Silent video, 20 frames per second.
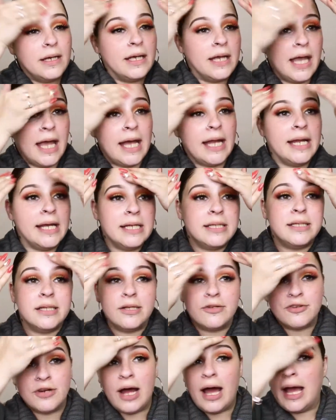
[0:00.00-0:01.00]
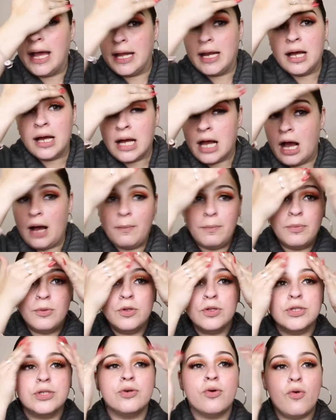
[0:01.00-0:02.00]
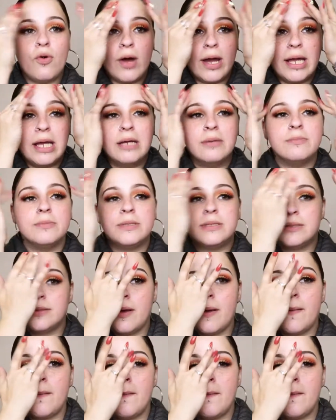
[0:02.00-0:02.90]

You need to try it a couple times.